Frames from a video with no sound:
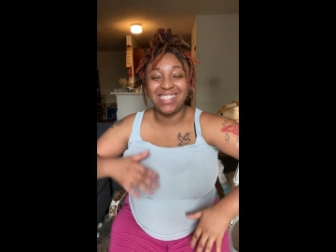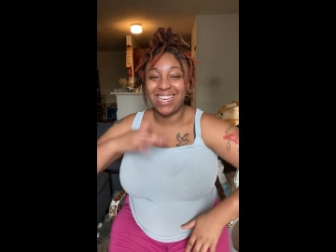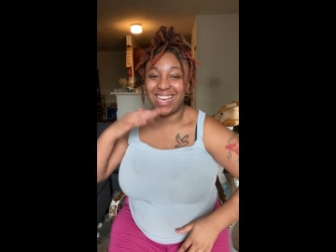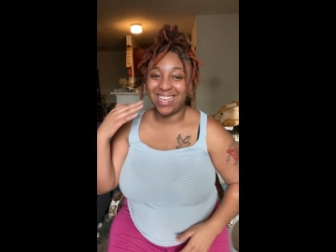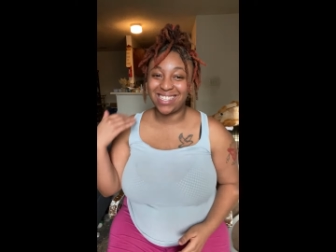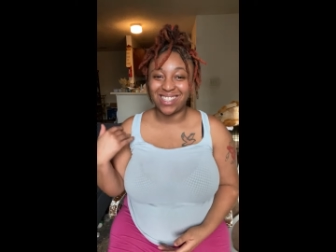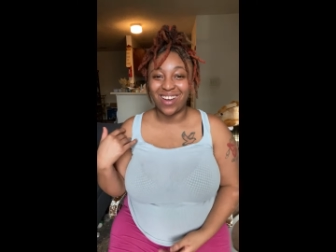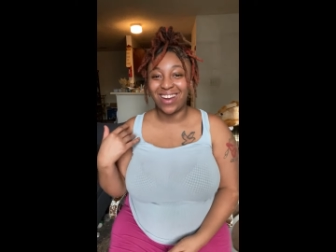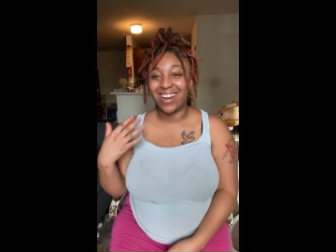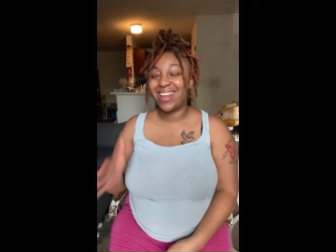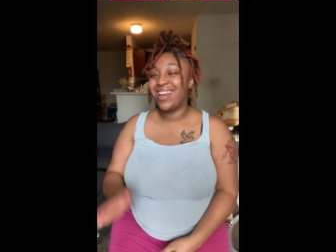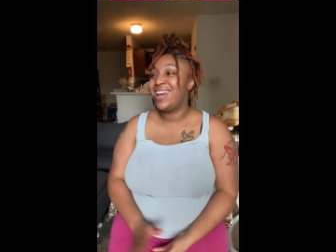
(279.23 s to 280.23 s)
to get
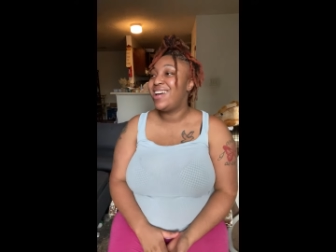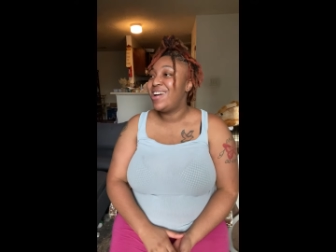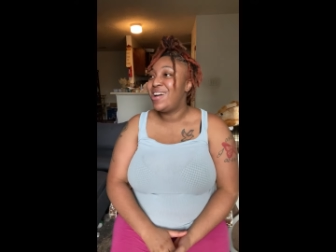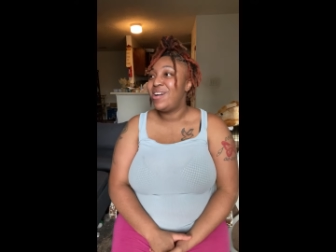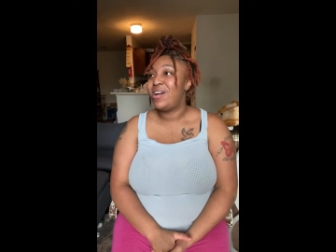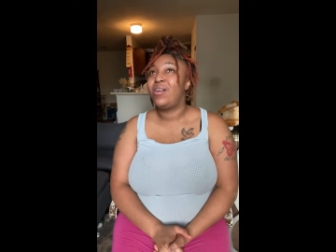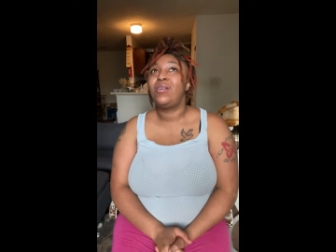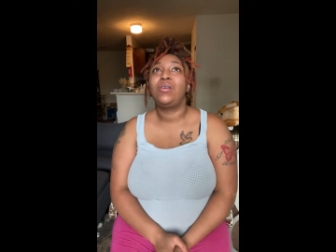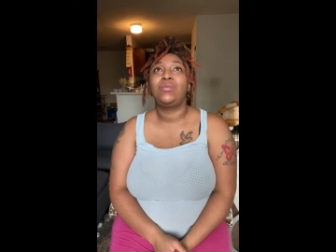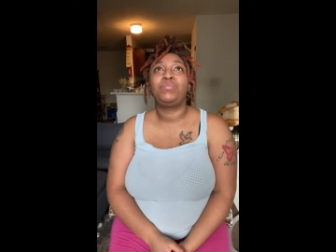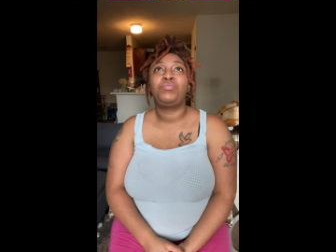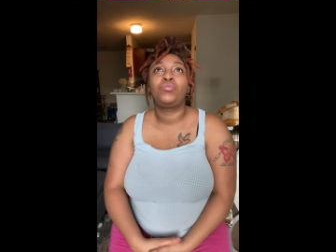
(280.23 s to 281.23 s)
started,
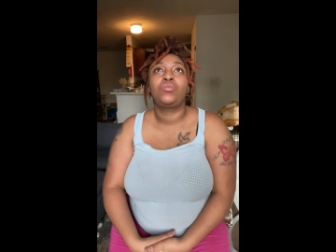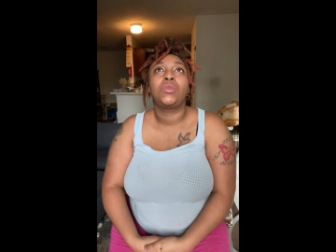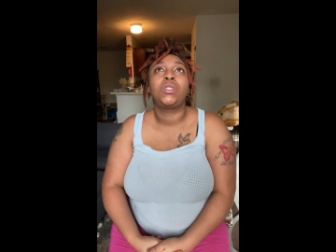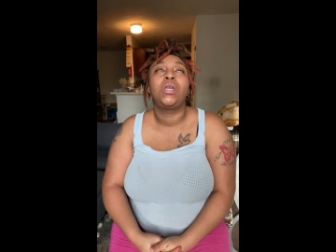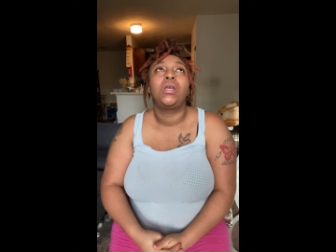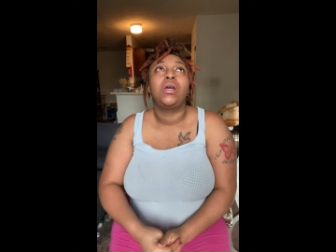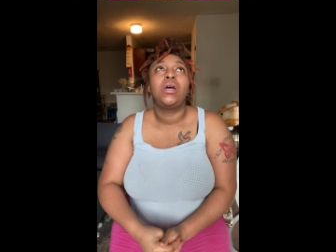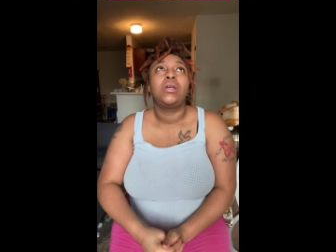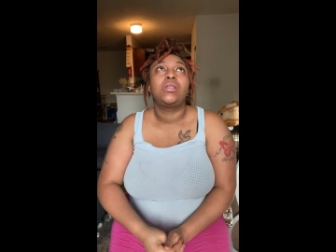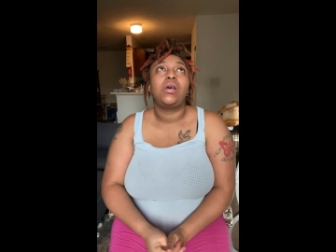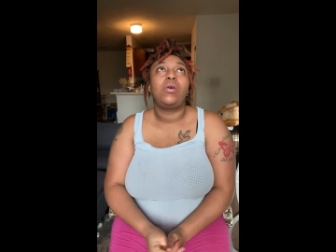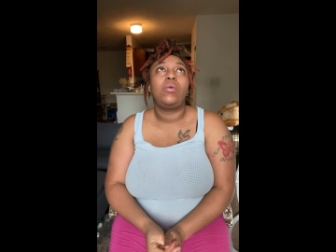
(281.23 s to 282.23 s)
um,
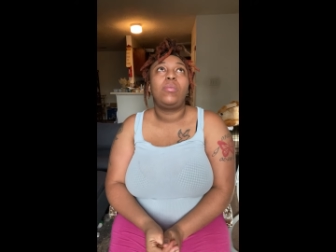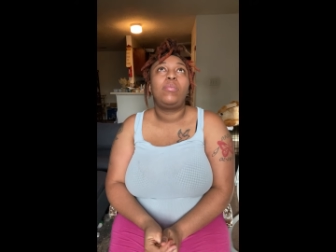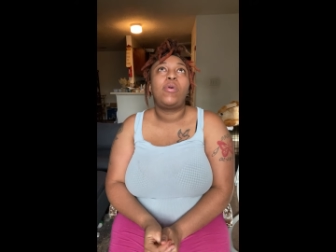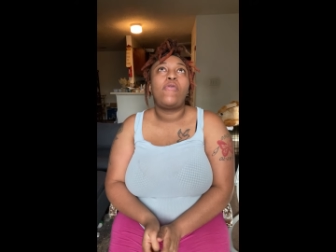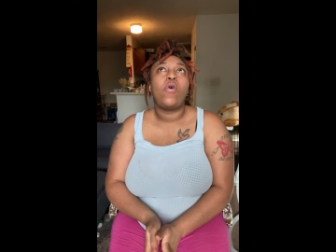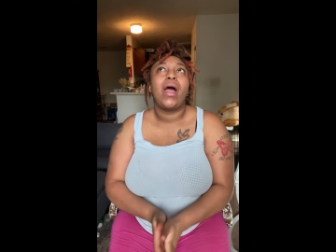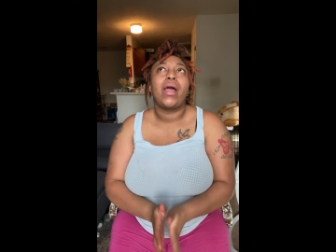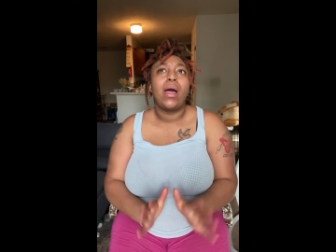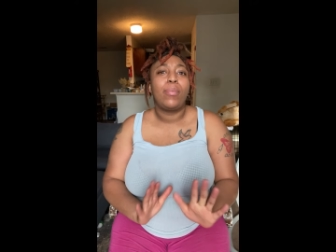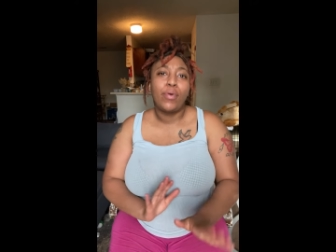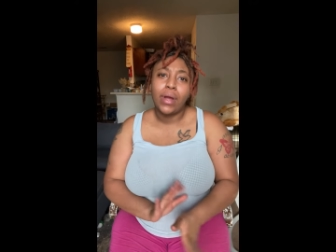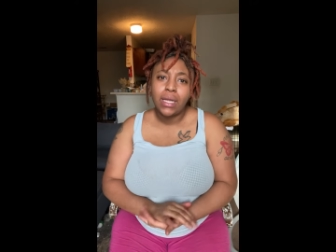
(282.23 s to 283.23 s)
so before I
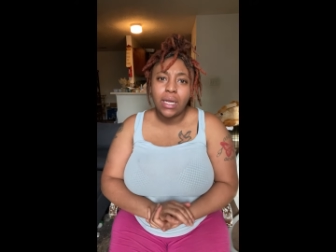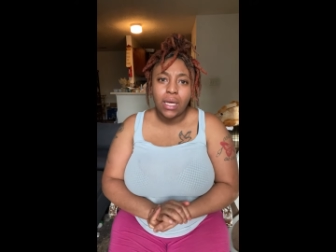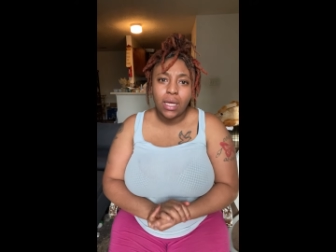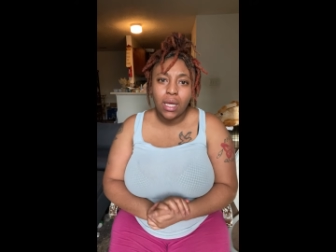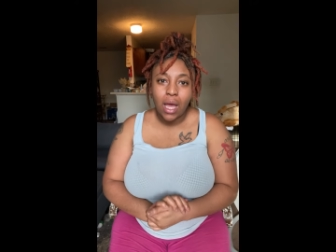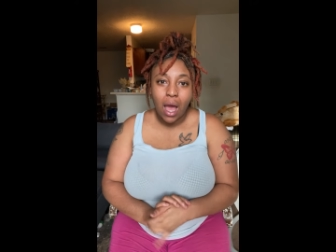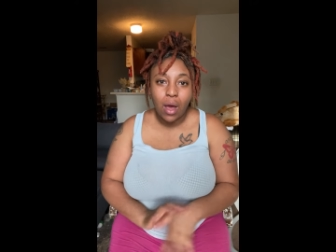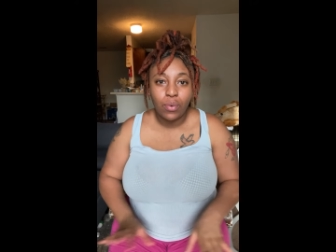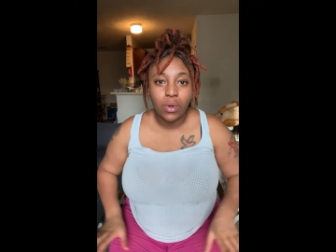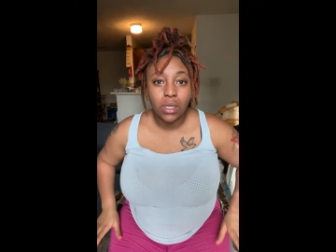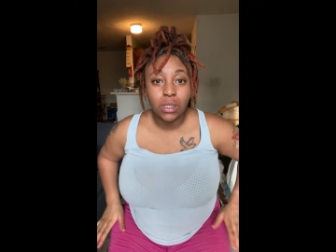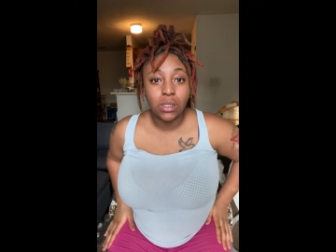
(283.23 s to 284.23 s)
got pregnant, I
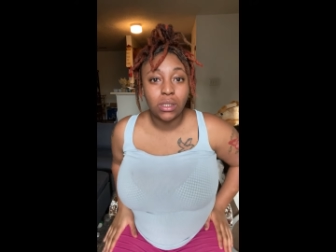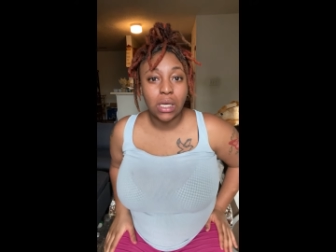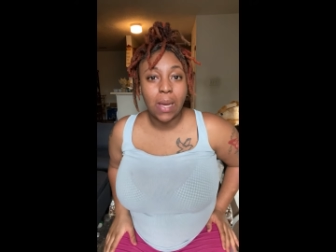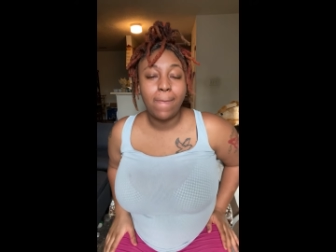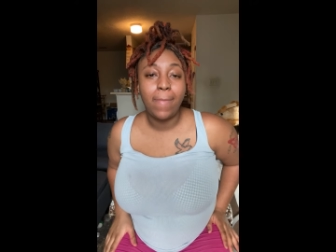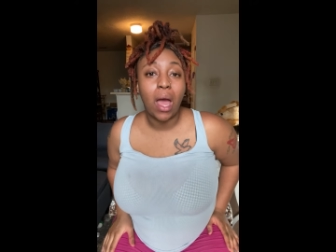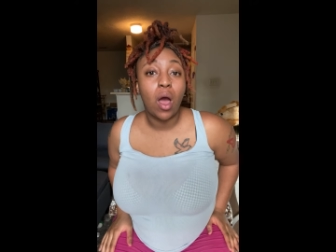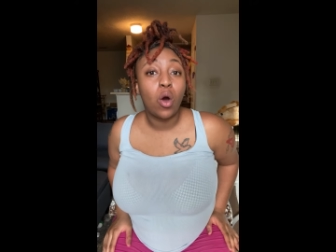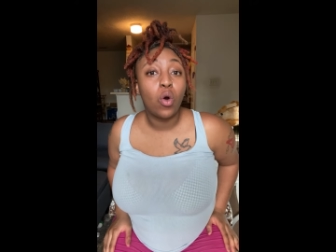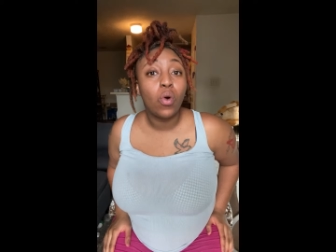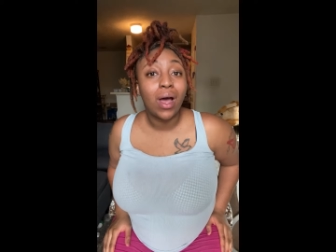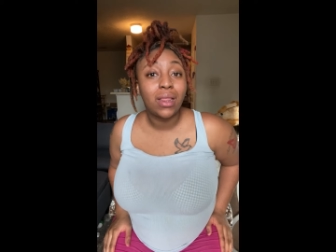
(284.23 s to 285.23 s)
was
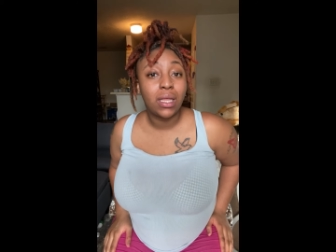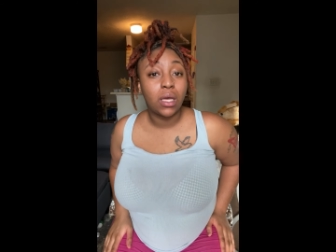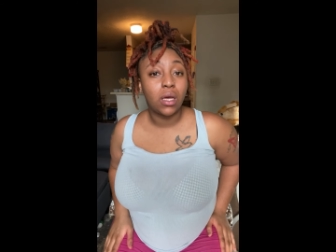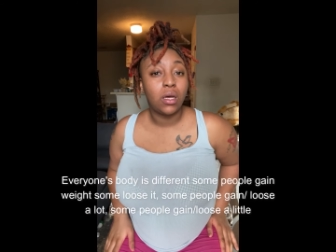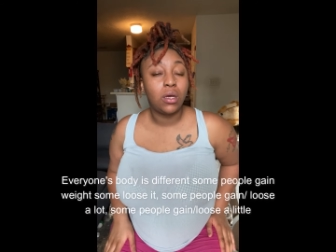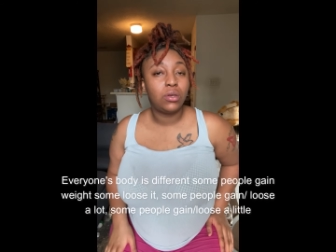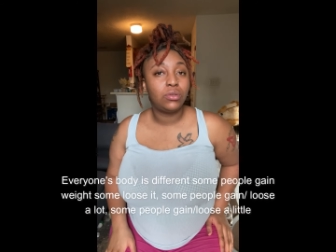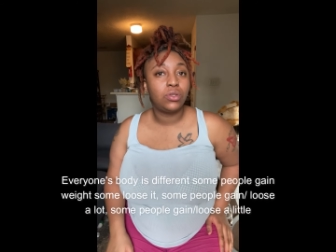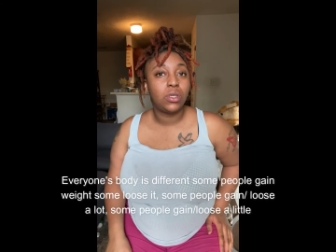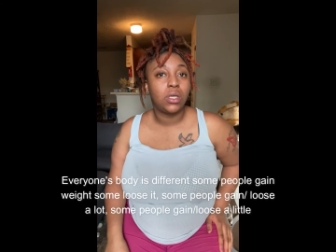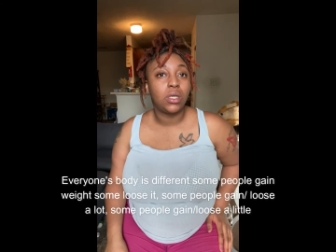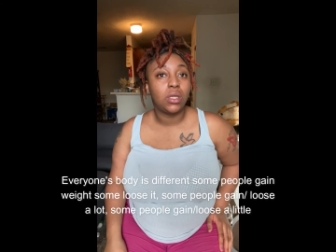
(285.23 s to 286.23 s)
about I think
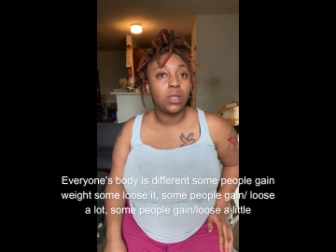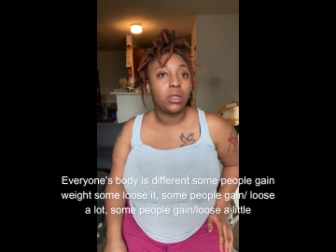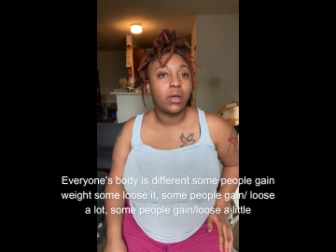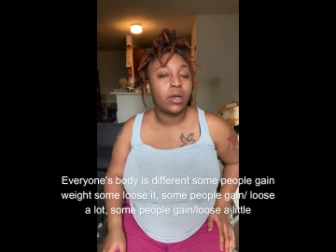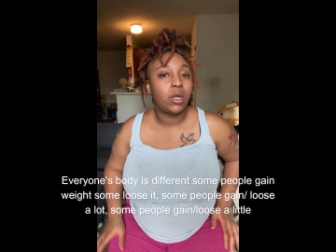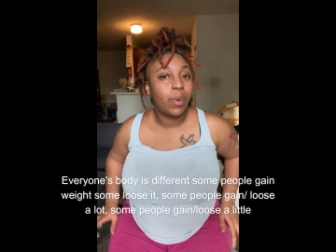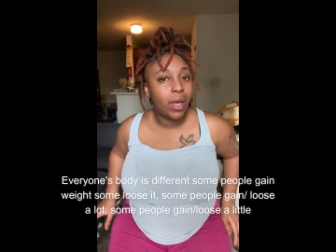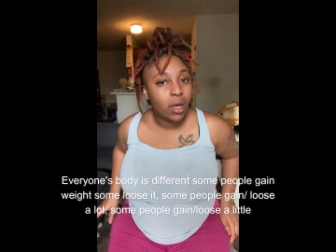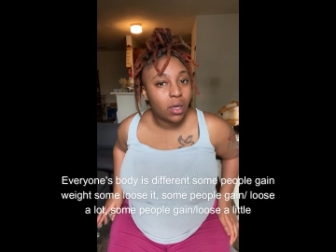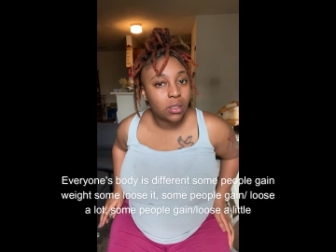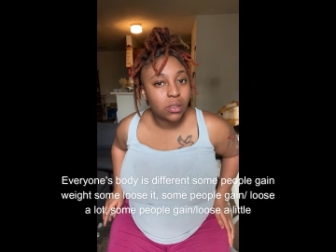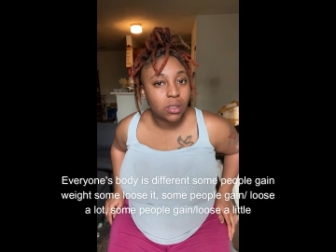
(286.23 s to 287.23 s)
130
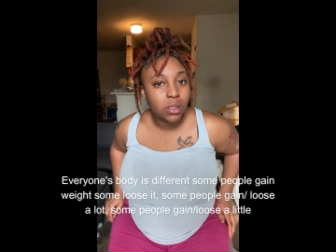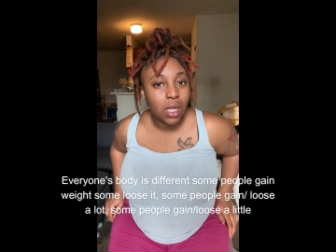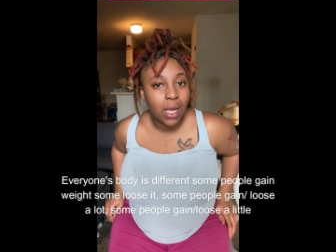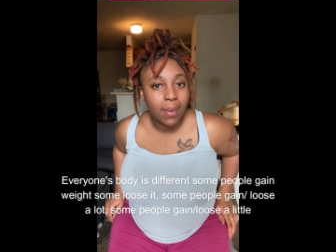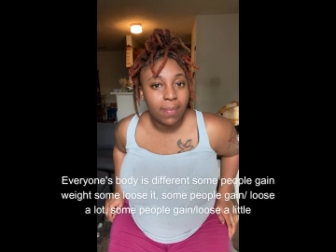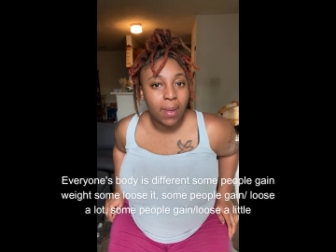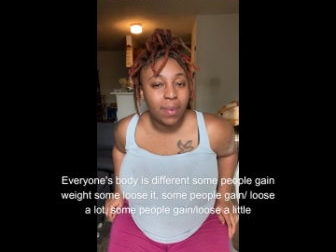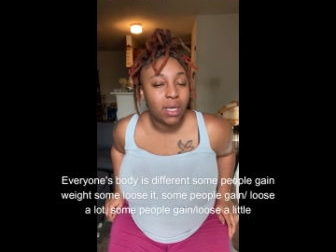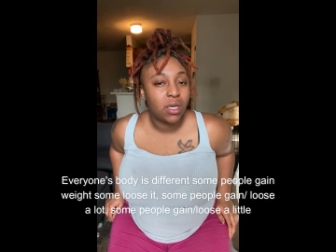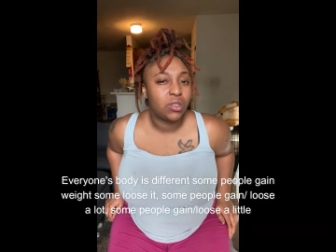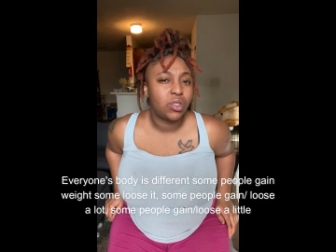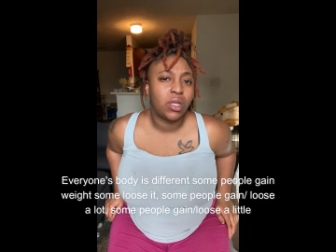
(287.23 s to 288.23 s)
pounds, like maybe
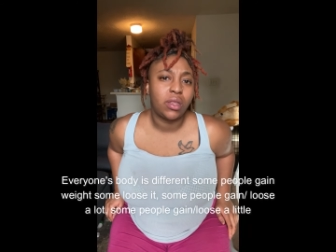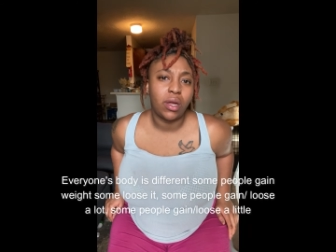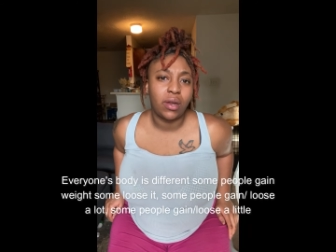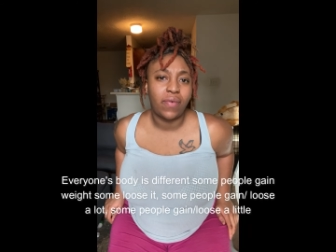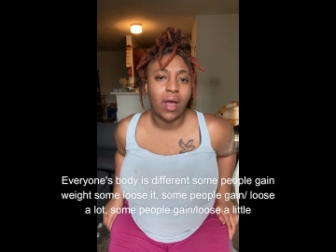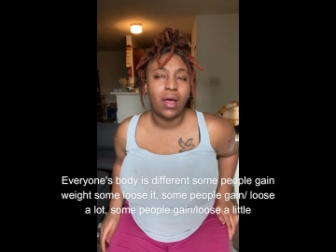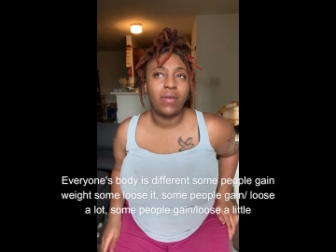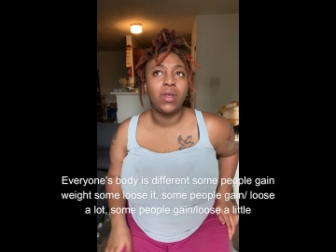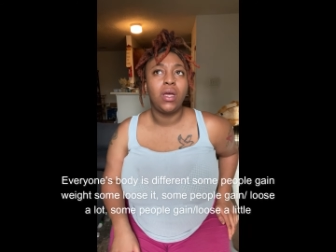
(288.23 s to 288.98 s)
135,